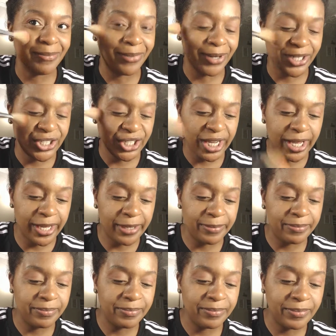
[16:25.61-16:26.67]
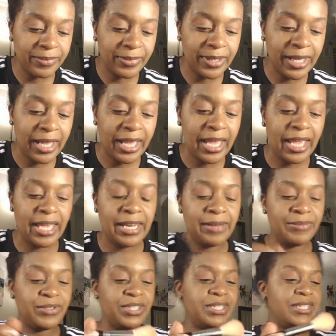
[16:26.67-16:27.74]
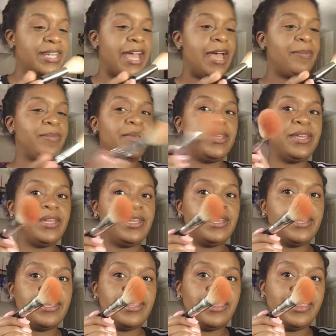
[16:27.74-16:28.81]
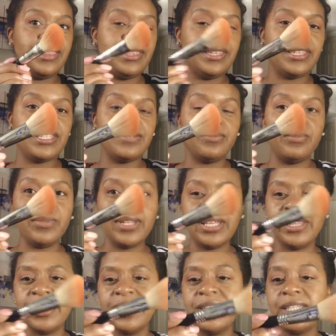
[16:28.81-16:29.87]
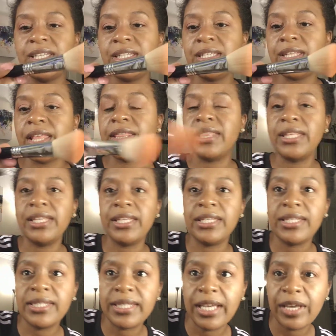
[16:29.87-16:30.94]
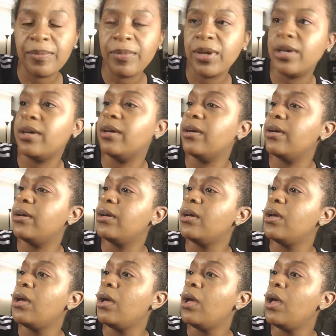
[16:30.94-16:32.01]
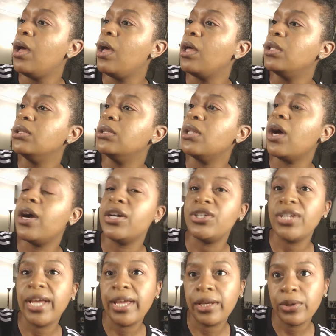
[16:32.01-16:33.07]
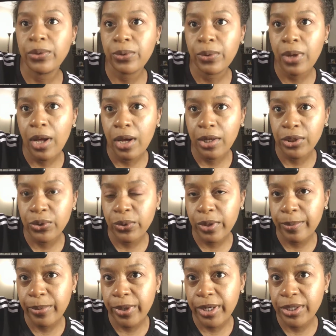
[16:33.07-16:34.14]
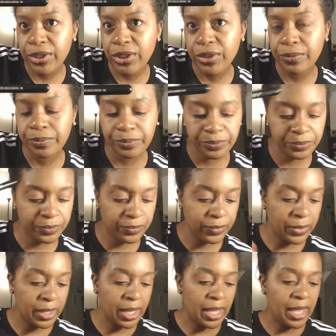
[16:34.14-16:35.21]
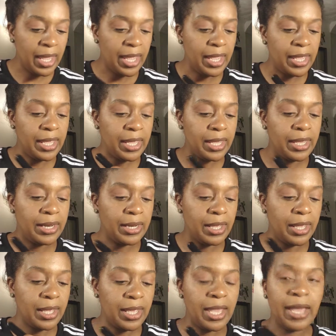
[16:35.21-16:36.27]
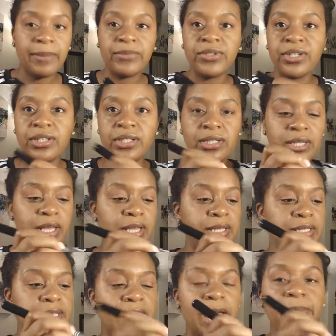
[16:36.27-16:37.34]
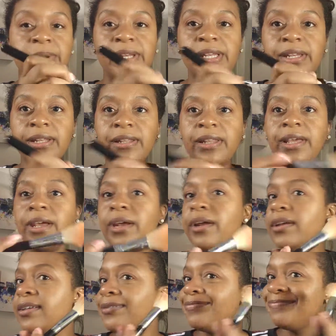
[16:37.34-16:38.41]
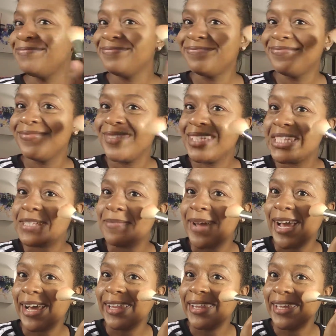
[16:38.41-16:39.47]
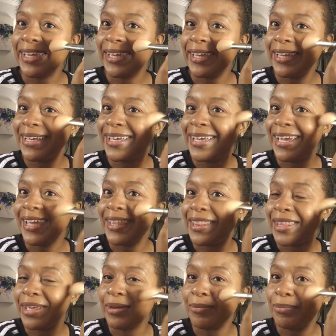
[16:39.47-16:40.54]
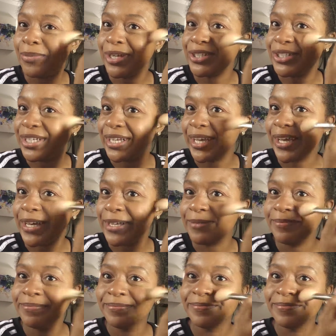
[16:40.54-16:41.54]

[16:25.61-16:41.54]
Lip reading: brush up, and I'm just tapping this, and this is the Sigma large angle contour brush, and I'm just tapping it in there, smiling, and then brushing up.